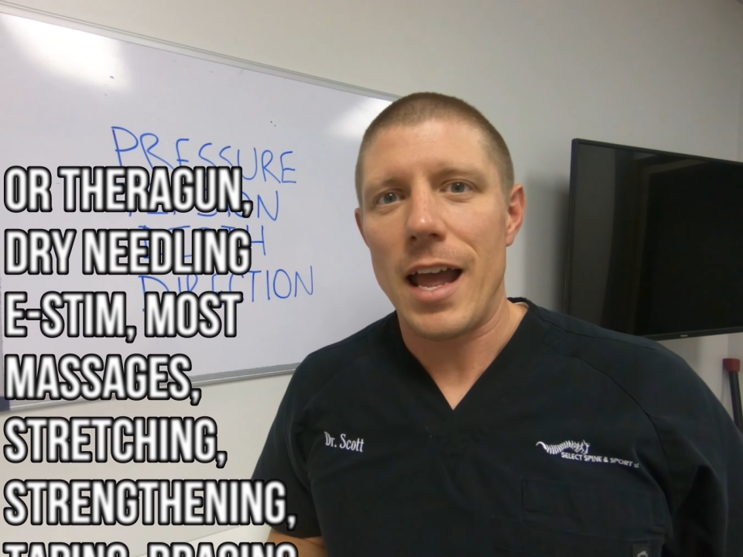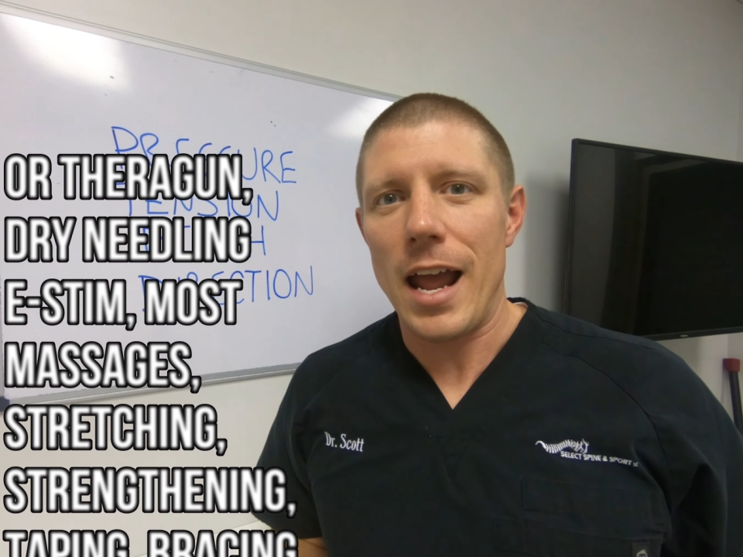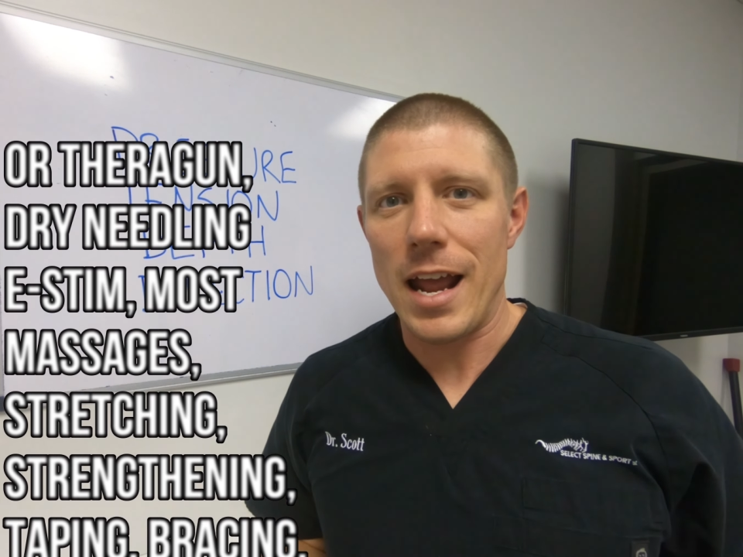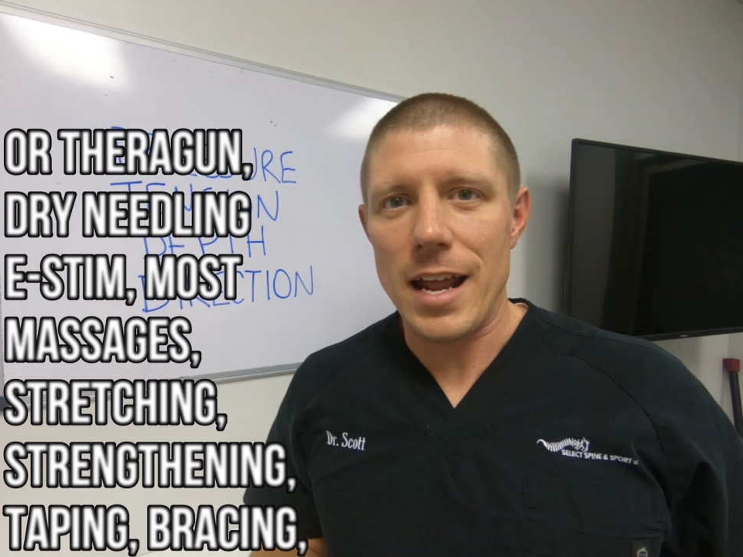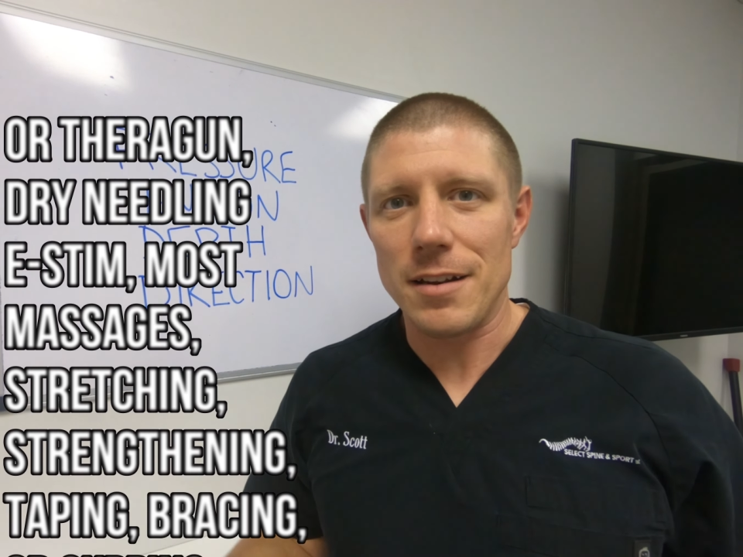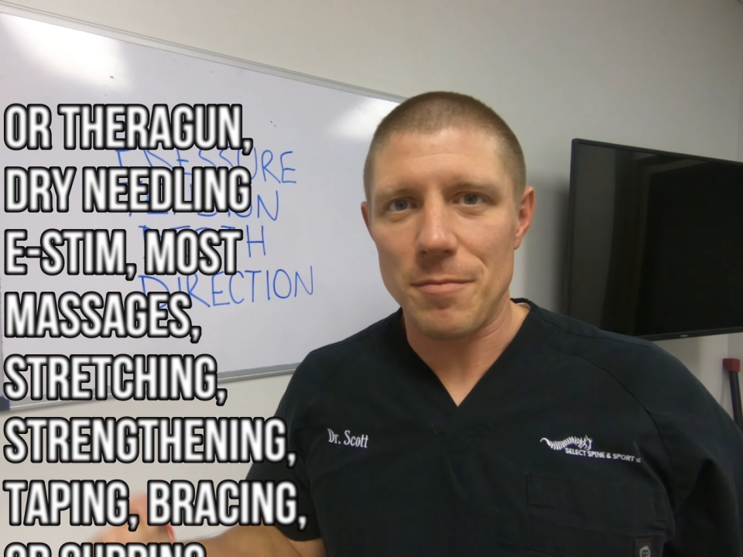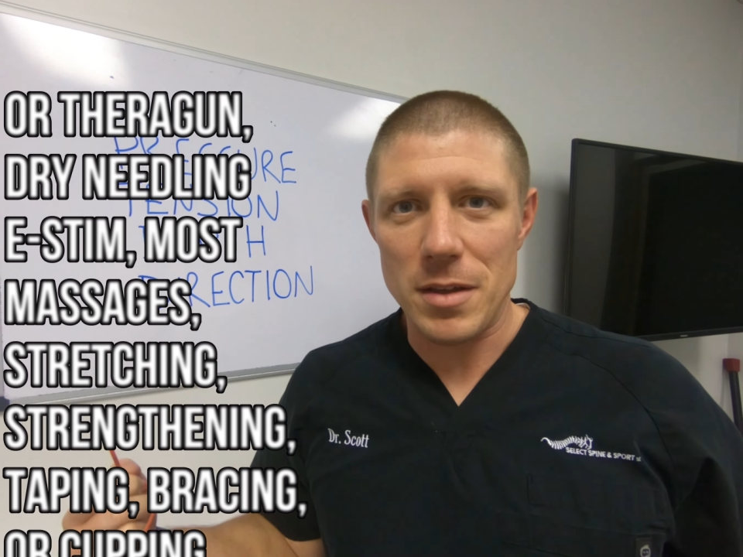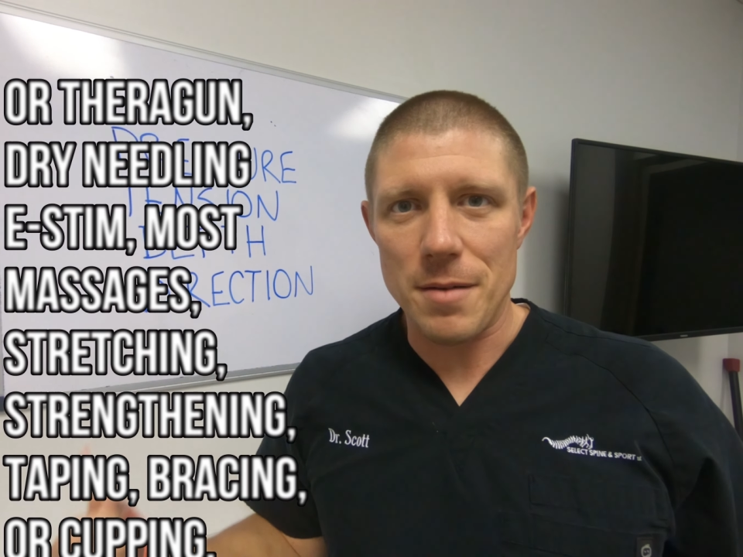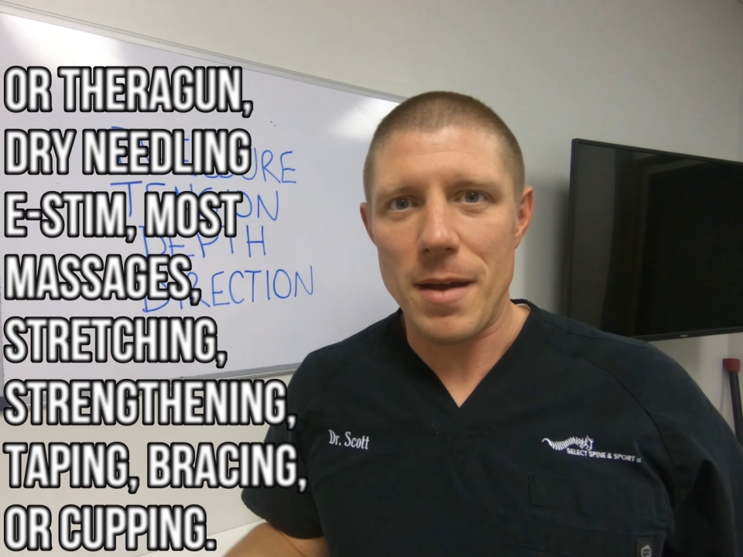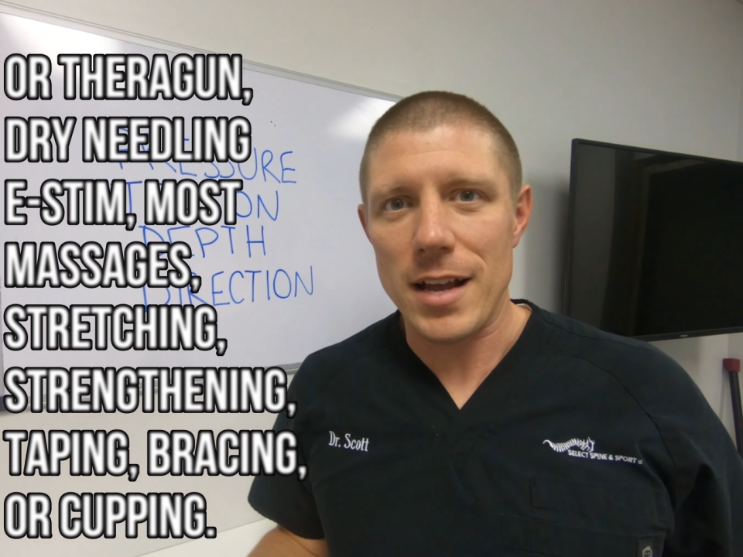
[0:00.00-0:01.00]
and
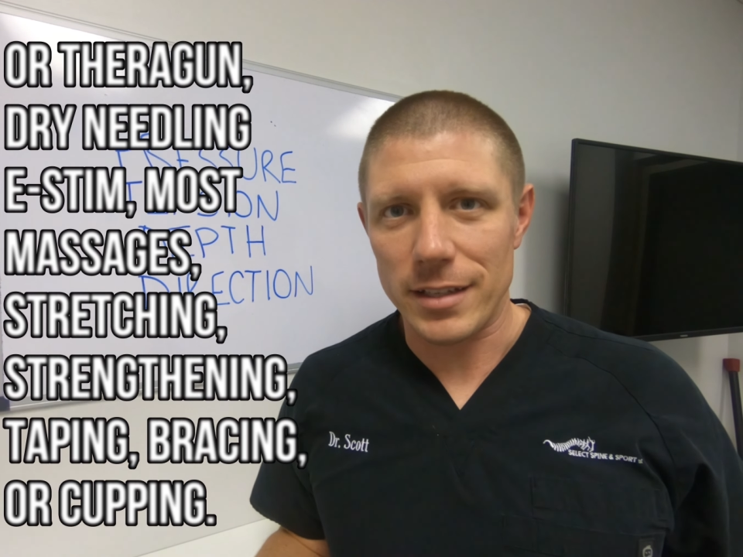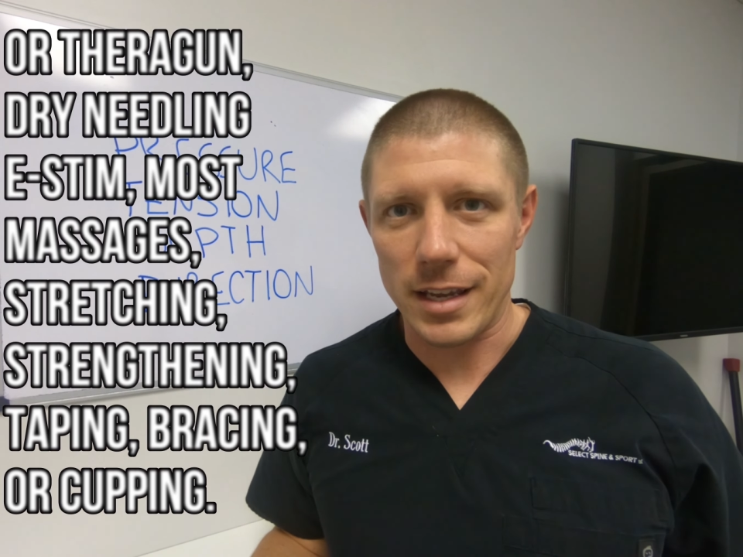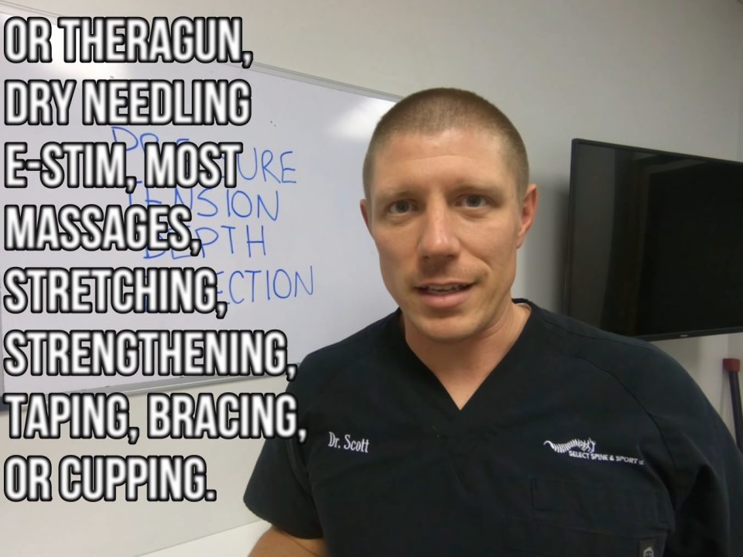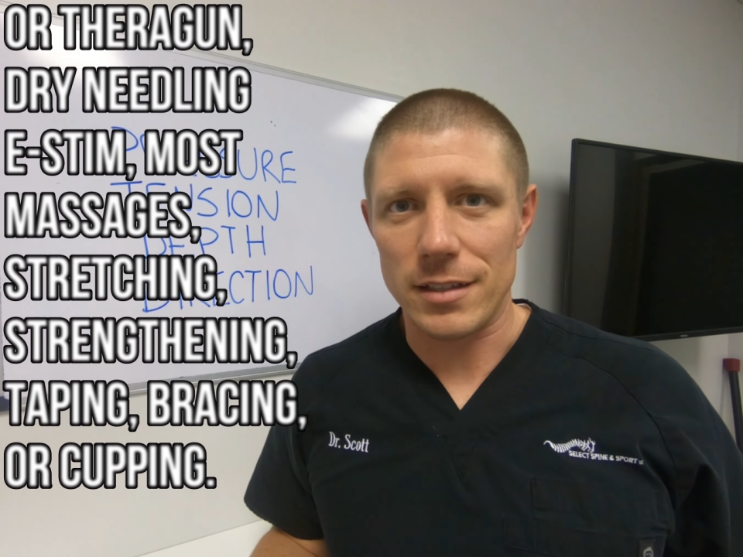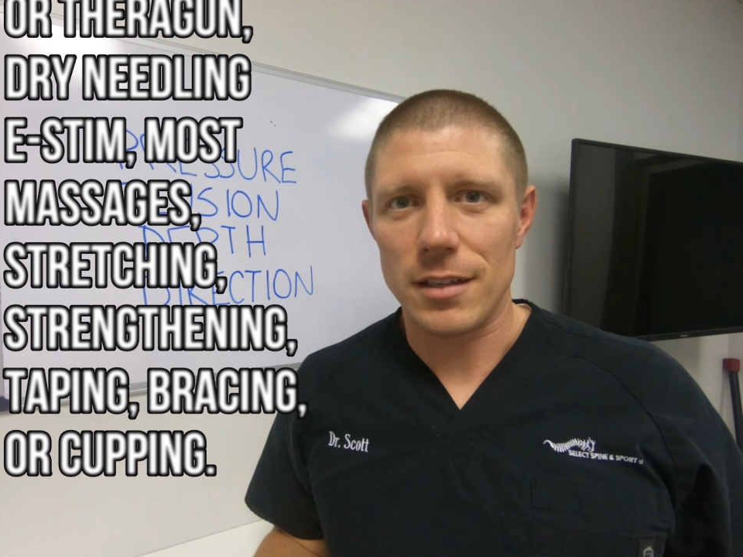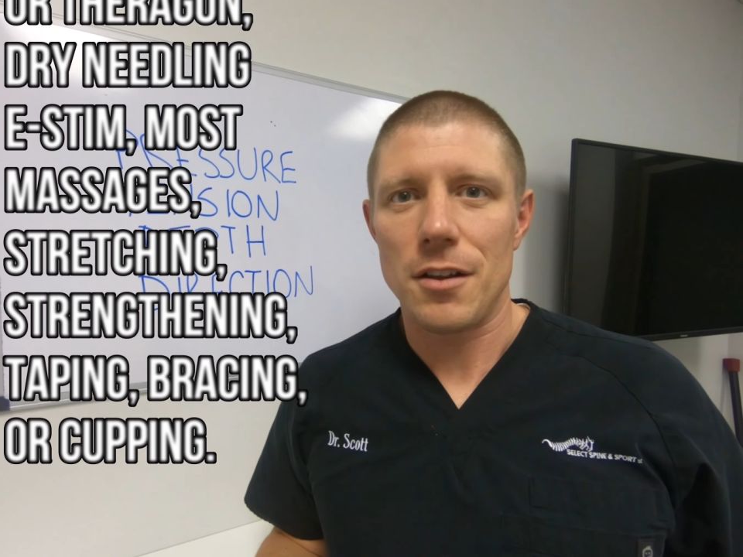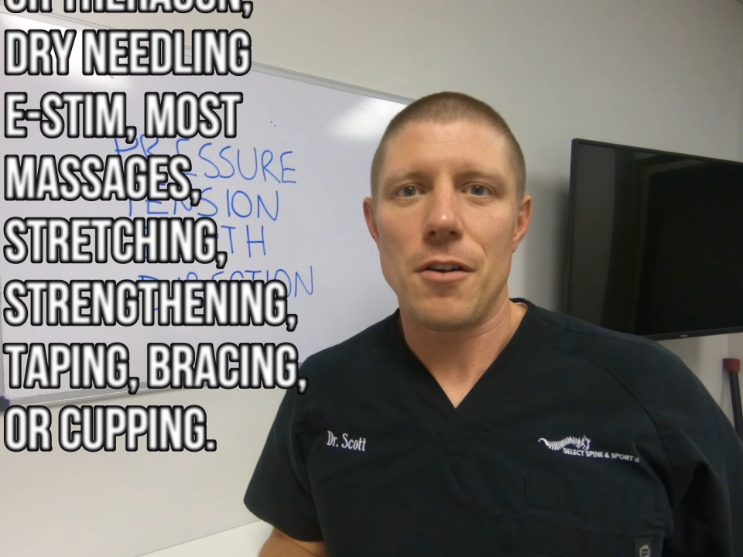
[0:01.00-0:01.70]
be a masochist